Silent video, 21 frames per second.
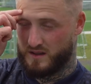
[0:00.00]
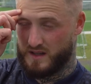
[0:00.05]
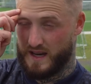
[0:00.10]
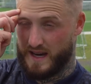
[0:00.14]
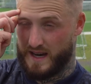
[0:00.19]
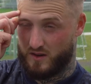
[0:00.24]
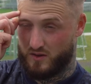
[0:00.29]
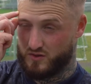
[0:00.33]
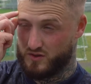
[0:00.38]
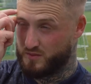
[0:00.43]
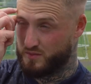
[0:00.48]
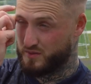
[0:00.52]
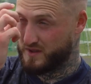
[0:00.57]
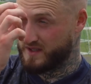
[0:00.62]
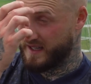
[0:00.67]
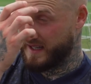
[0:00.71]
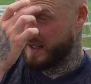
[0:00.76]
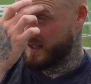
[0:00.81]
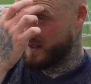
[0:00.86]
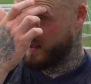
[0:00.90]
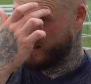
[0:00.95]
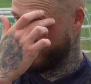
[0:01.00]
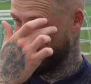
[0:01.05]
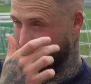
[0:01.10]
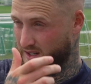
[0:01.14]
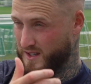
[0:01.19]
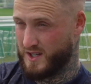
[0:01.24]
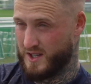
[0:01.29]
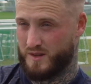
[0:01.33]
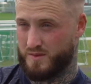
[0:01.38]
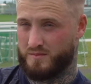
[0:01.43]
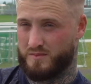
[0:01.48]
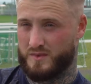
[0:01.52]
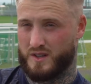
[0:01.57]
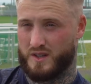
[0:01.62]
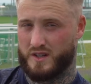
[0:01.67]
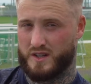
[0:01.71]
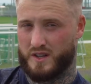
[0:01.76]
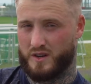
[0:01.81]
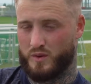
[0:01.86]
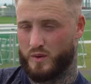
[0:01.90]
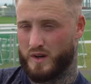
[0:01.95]
Yeah, 100%.
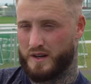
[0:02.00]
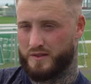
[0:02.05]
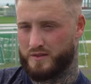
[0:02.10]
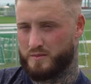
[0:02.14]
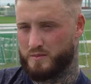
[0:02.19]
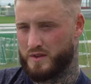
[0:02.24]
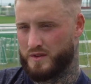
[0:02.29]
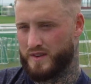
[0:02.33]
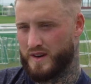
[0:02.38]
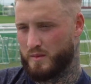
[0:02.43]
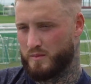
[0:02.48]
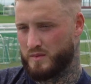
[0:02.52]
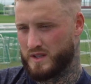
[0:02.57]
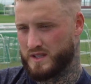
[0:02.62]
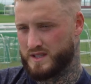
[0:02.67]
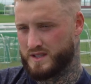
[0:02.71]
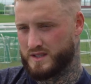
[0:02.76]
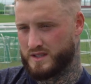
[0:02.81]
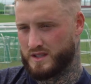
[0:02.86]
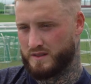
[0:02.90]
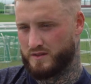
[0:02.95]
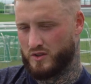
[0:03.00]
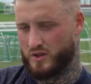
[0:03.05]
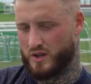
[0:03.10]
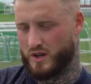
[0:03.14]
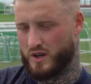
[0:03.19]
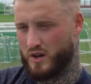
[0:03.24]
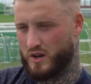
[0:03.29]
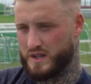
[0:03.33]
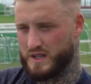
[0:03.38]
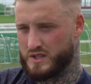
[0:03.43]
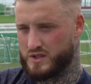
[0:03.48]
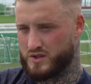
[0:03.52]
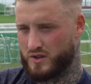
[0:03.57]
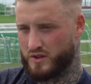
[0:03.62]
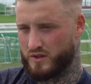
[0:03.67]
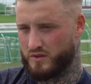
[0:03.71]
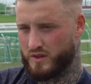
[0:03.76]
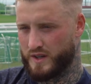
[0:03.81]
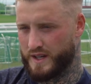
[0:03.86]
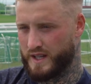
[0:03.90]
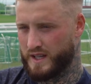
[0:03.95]
You're away from your families. You've only got each
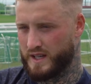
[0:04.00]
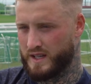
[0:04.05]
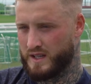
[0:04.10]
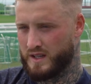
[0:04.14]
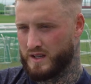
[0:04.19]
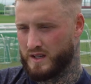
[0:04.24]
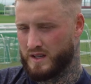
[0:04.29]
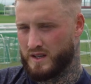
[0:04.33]
other, really.